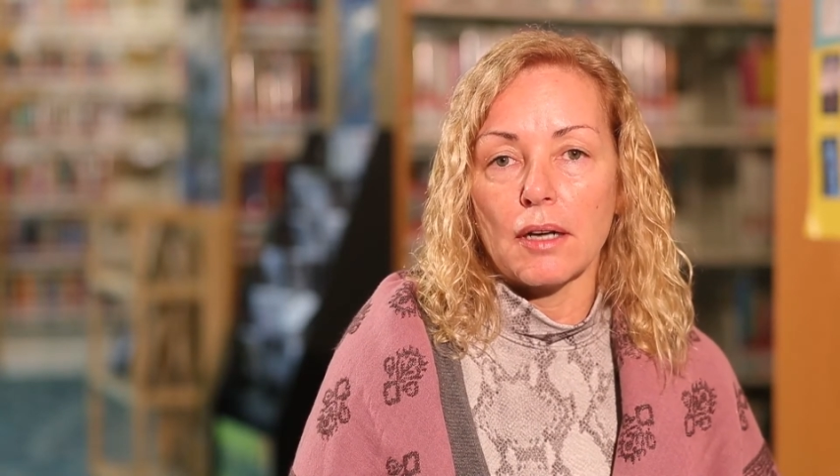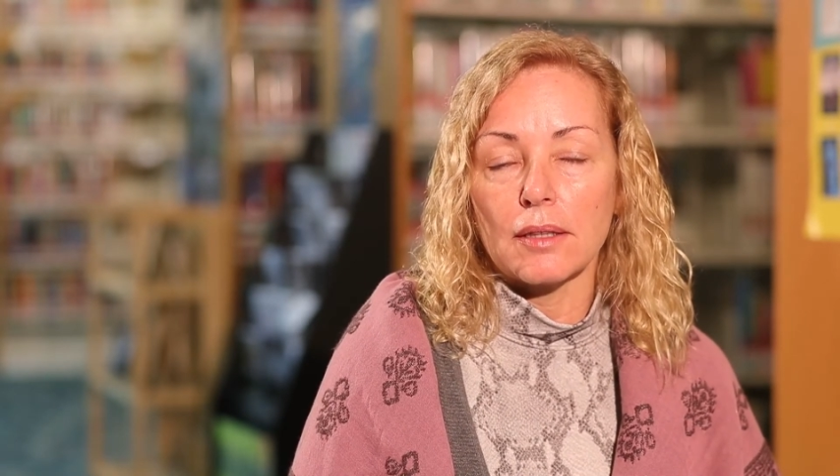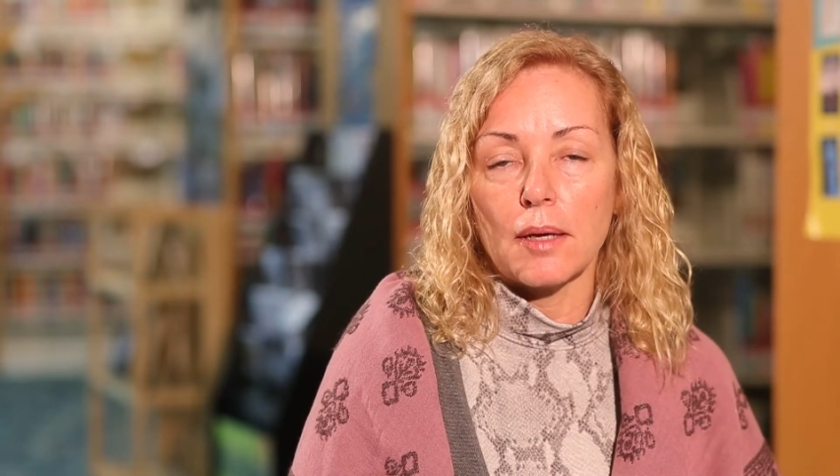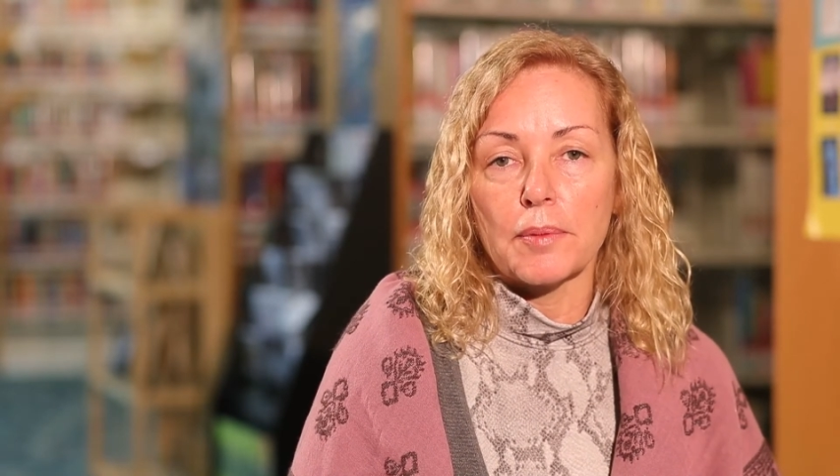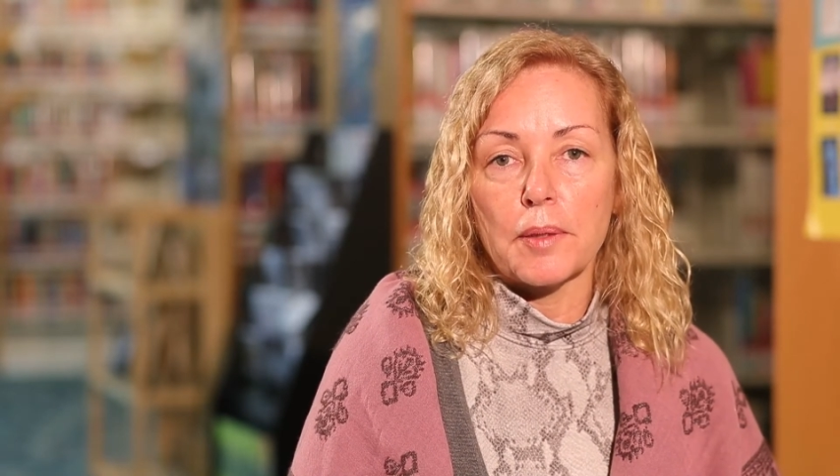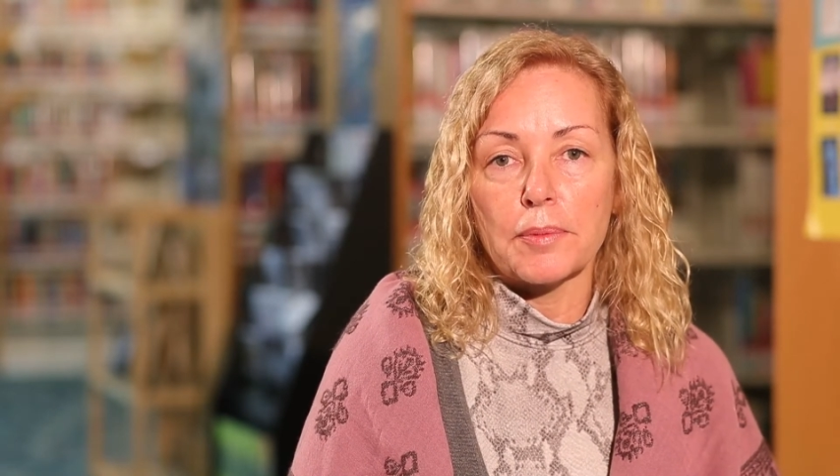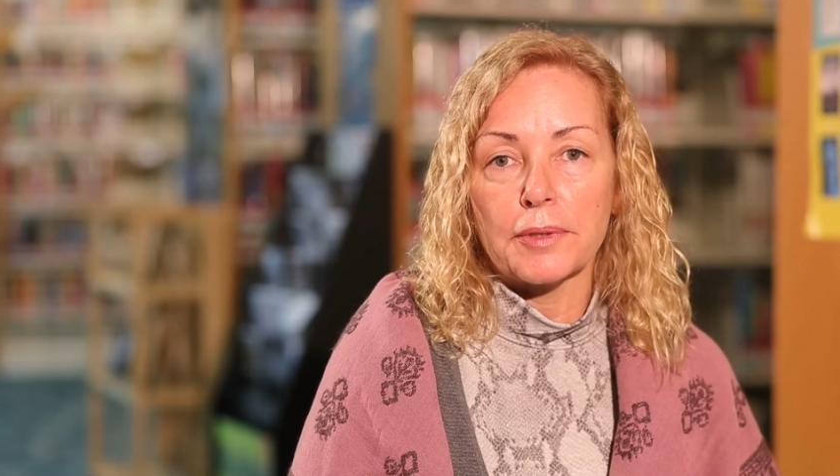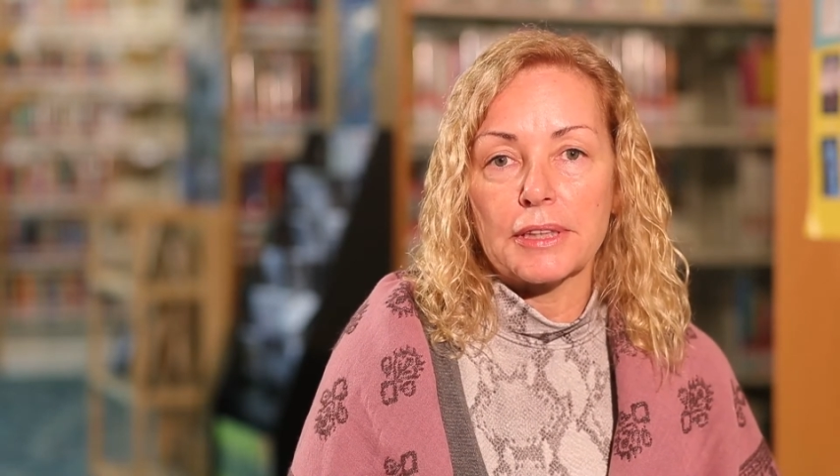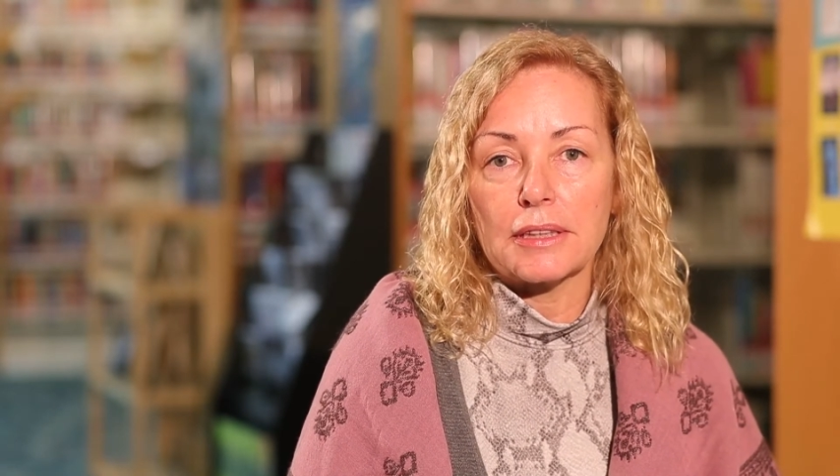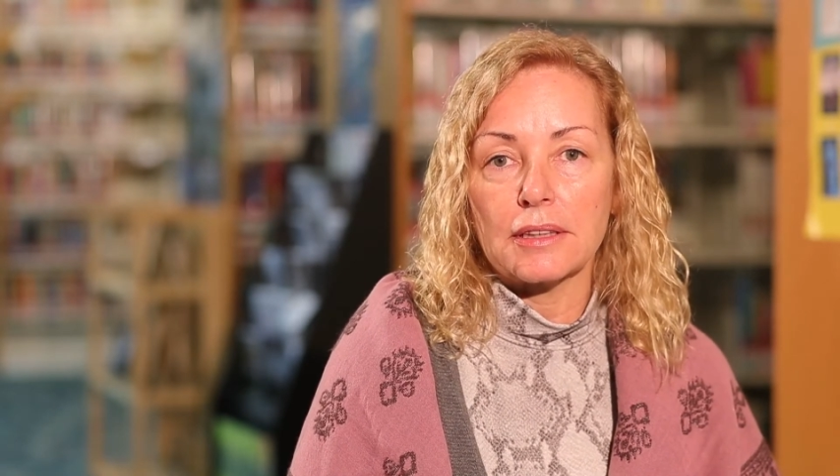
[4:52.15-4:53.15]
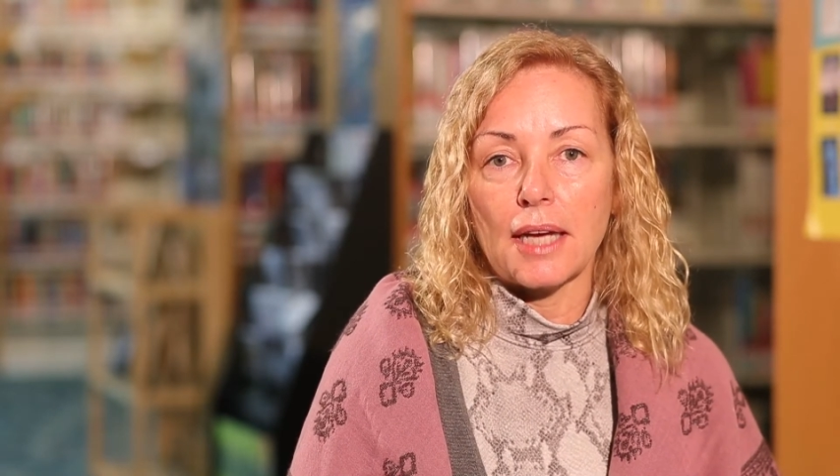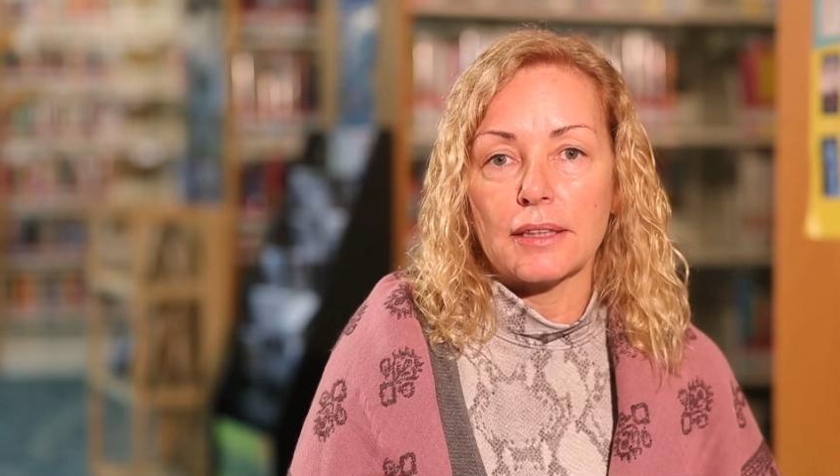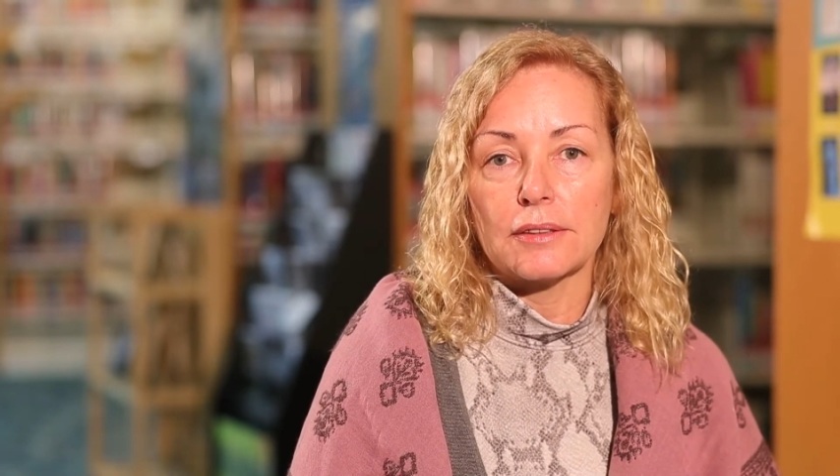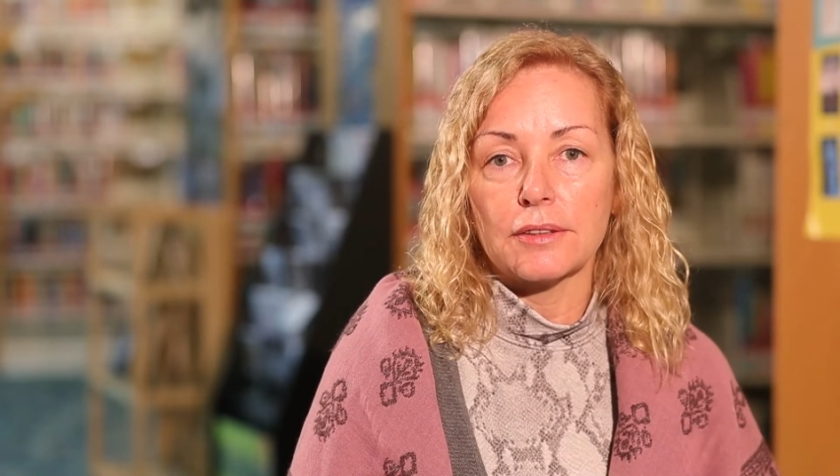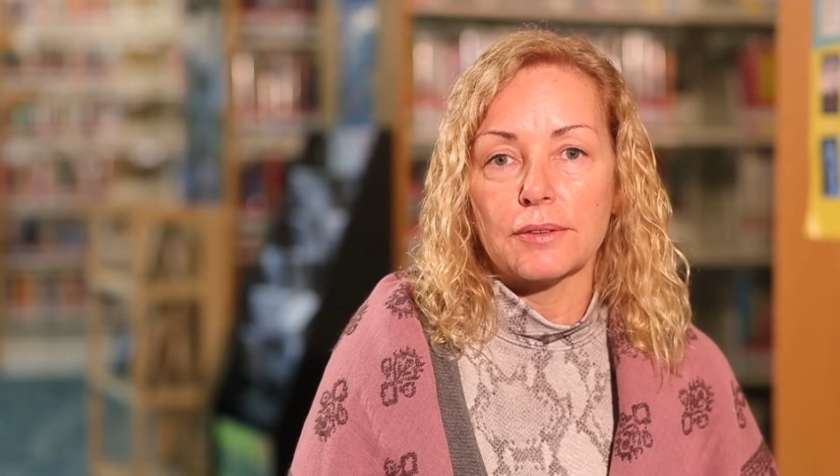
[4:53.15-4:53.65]
our library board
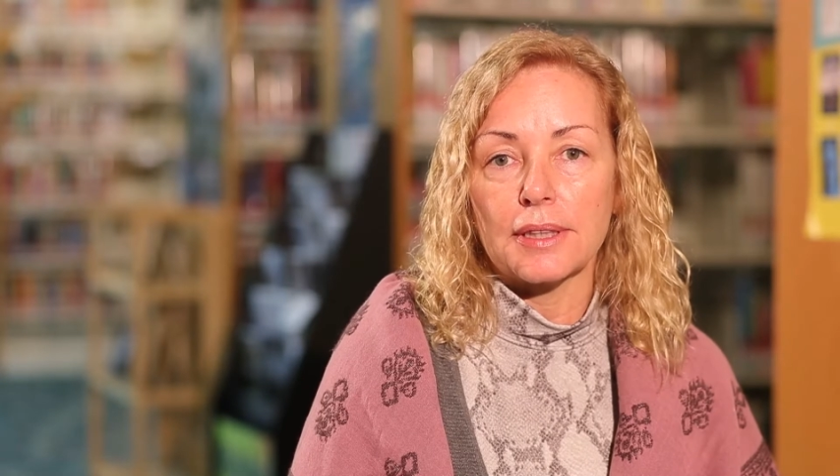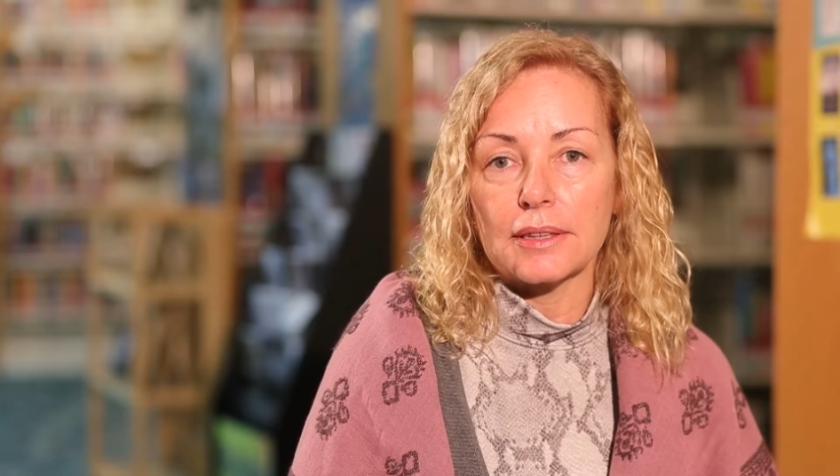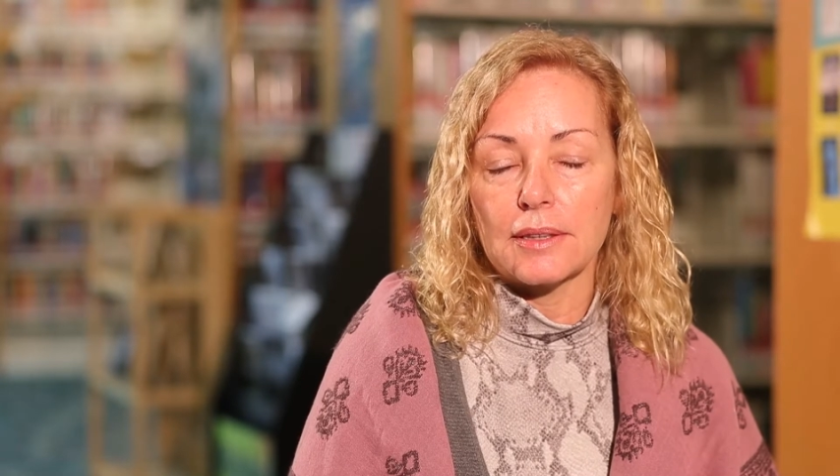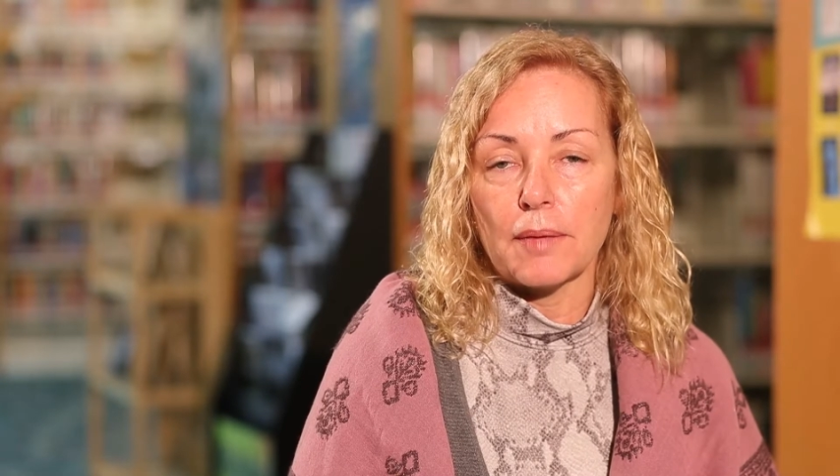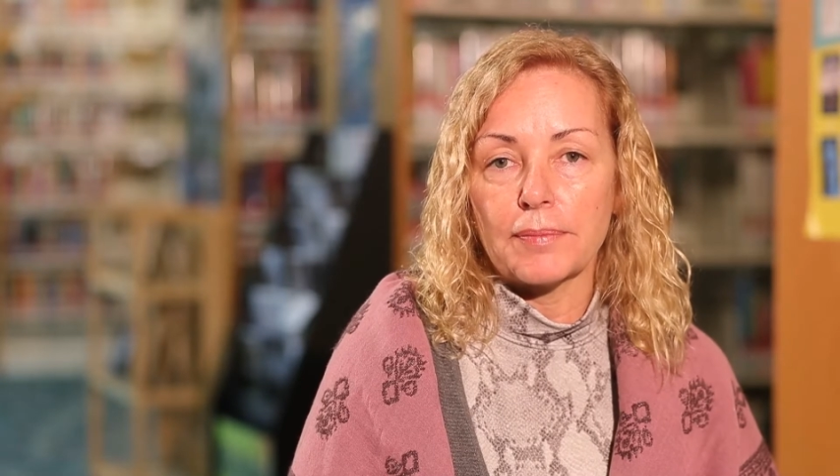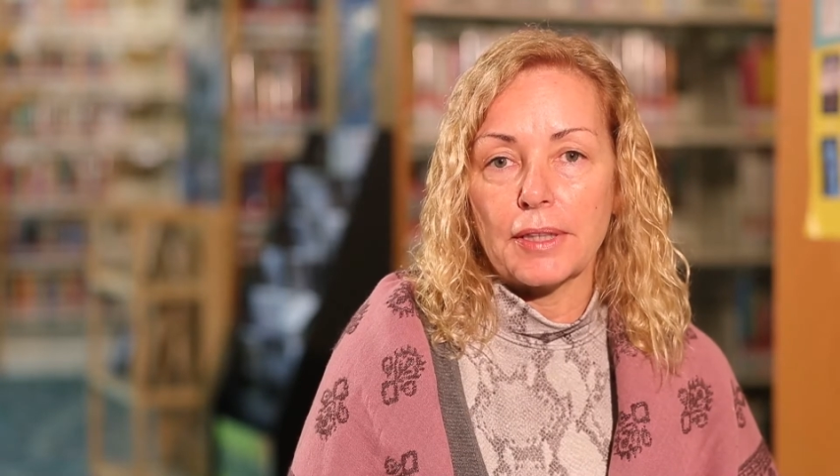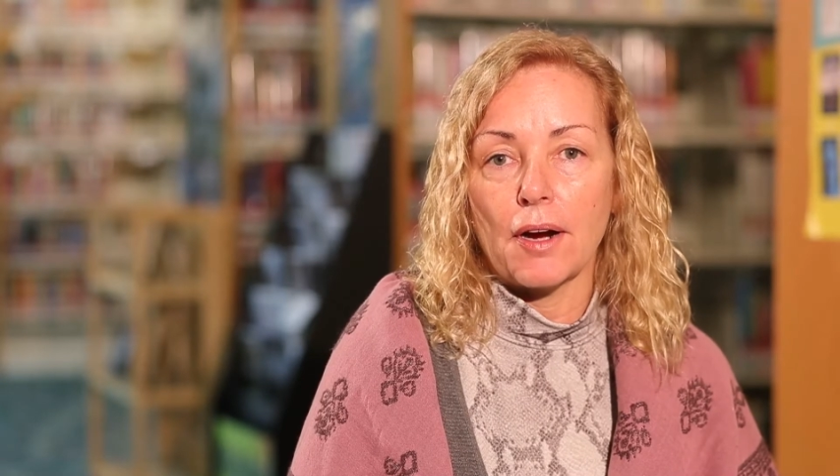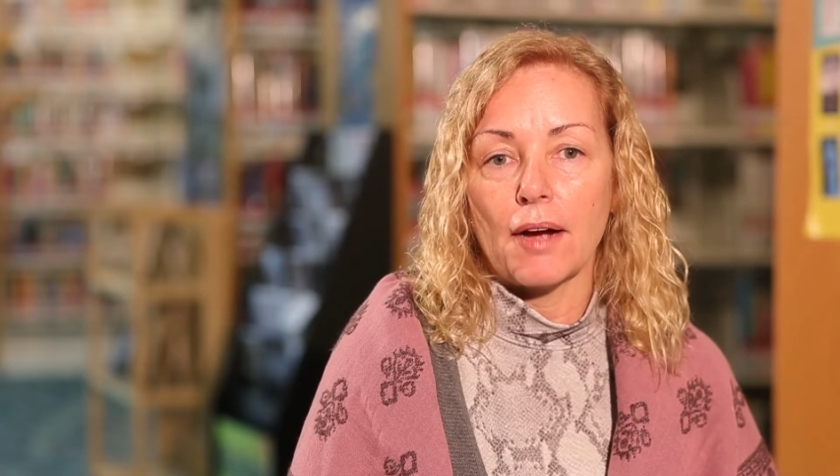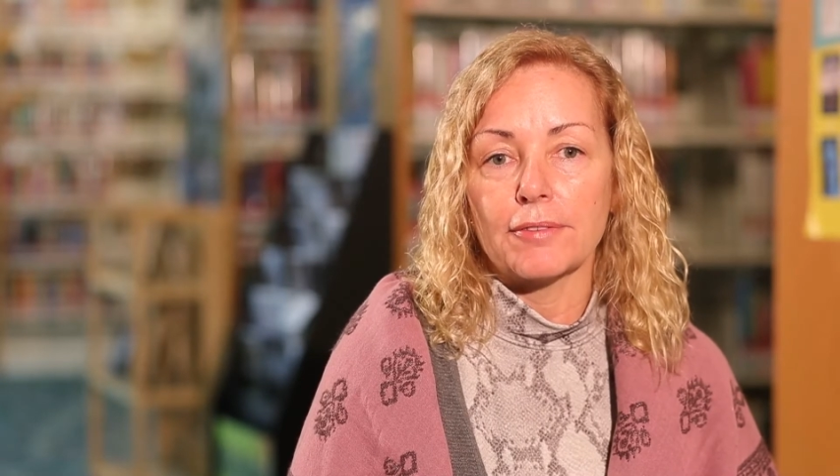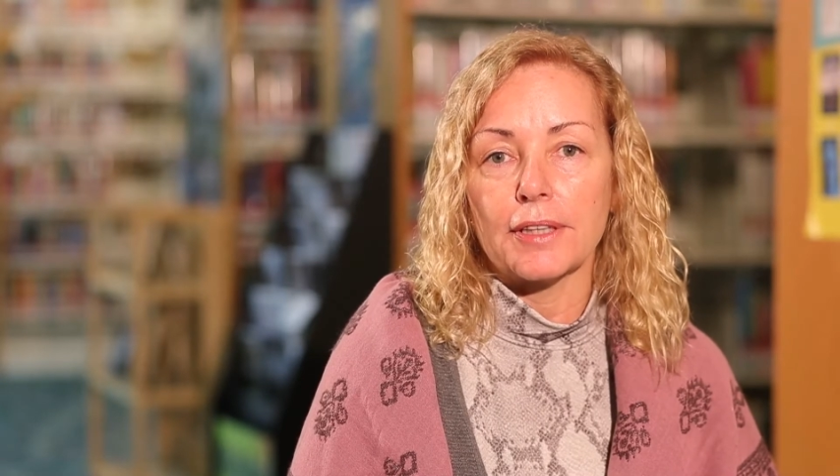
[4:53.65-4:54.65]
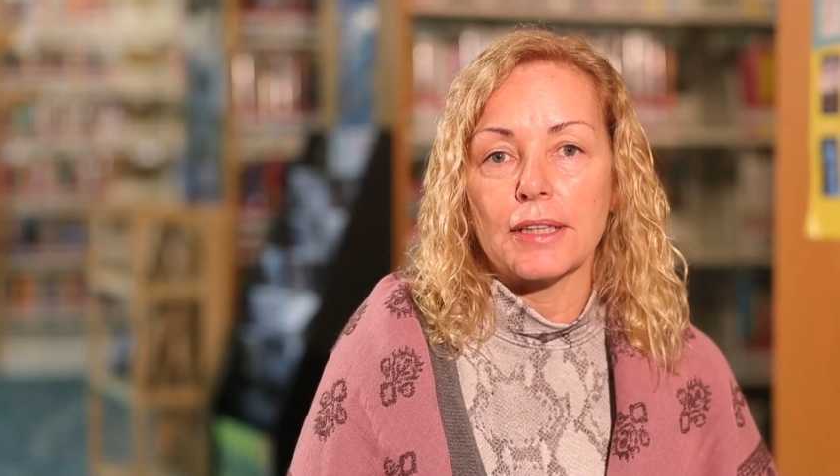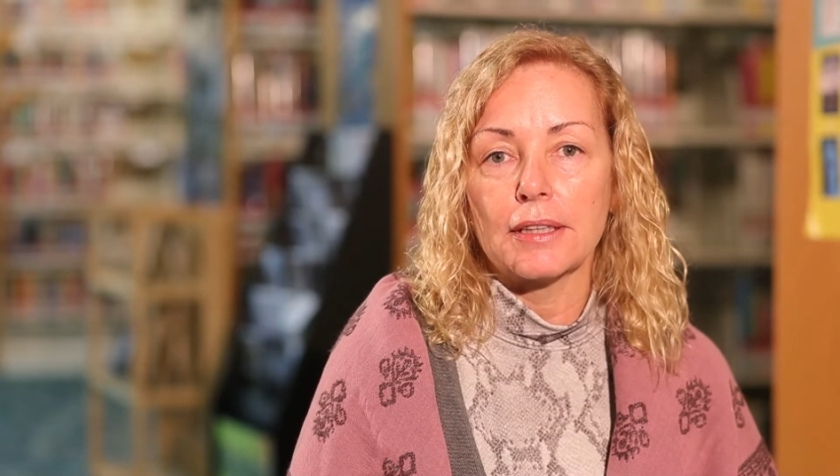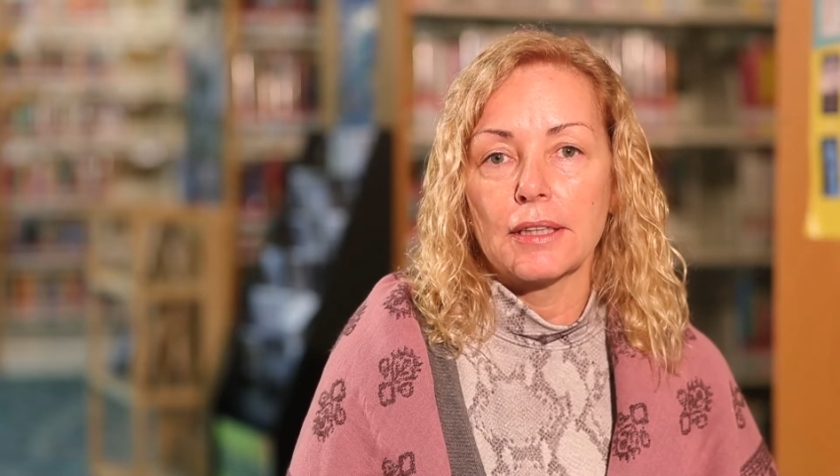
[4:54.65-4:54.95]
decided to accept the offer